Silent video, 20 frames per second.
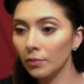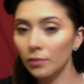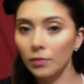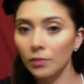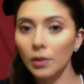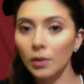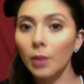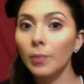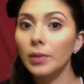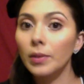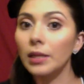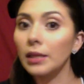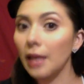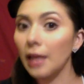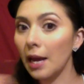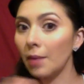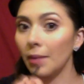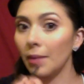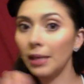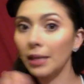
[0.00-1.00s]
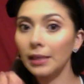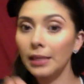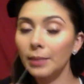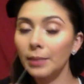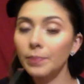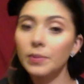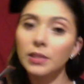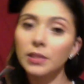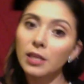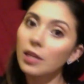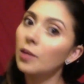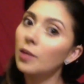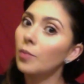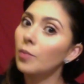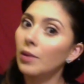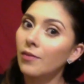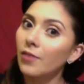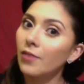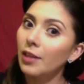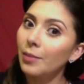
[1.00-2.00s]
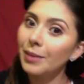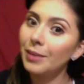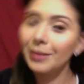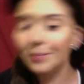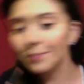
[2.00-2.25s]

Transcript: I'm going to line my lips and then I'm going to fill them in.